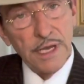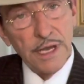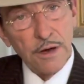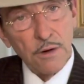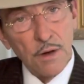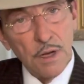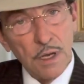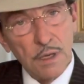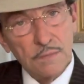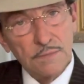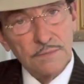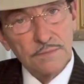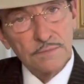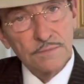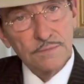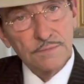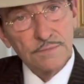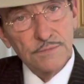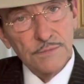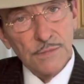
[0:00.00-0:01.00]
era,
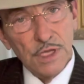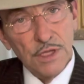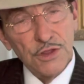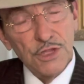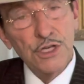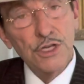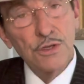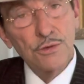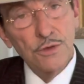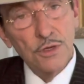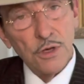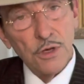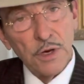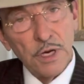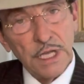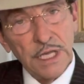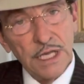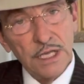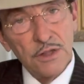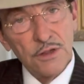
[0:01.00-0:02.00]
the new Dark
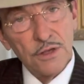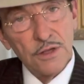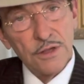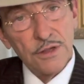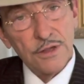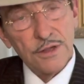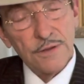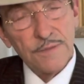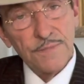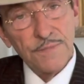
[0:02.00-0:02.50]
Ages.